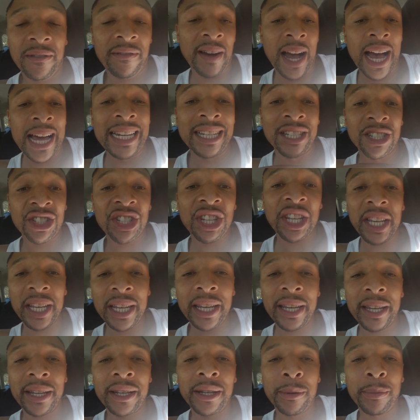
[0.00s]

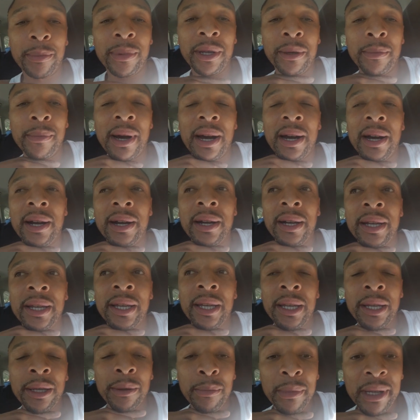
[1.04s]
volunteered to be my
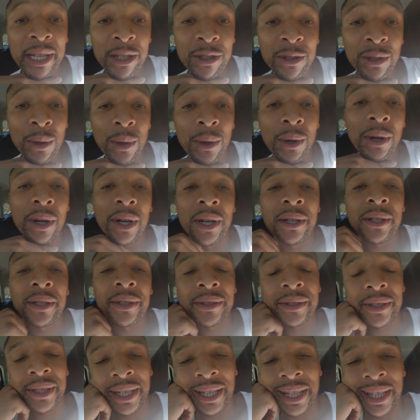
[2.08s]
mentor.
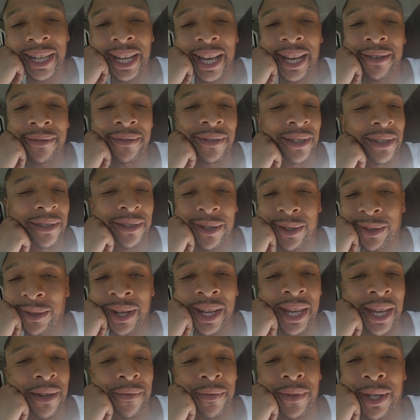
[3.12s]
Yeah, a lot of us don't
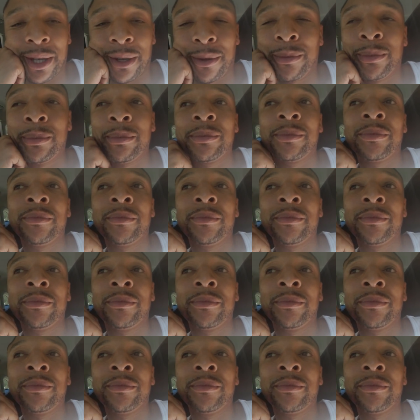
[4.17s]
have them.